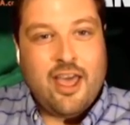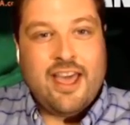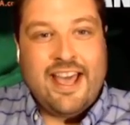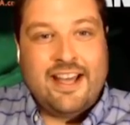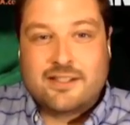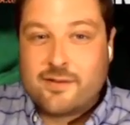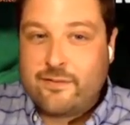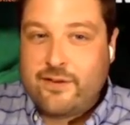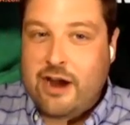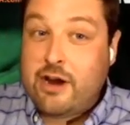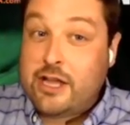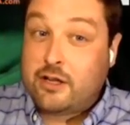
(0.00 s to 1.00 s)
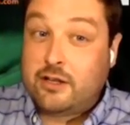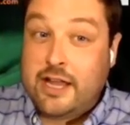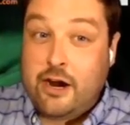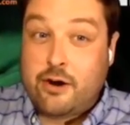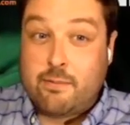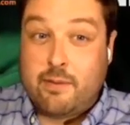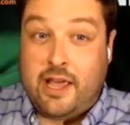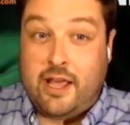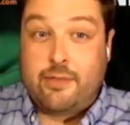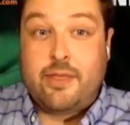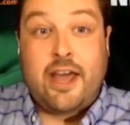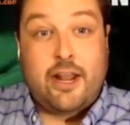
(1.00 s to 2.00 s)
it's very clear to
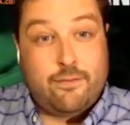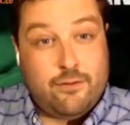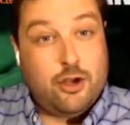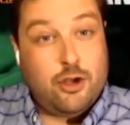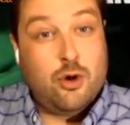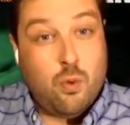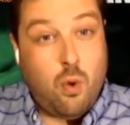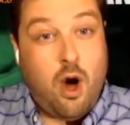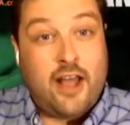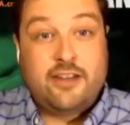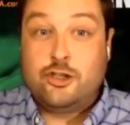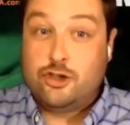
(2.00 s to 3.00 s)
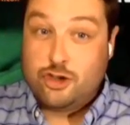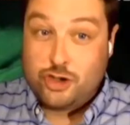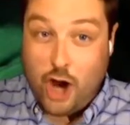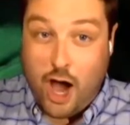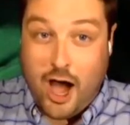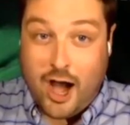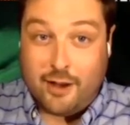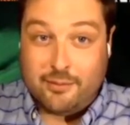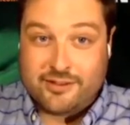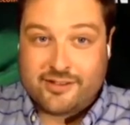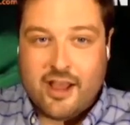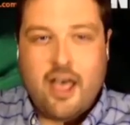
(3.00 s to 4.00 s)
me that if you want
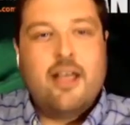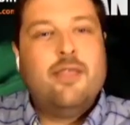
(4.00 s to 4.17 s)
jobs,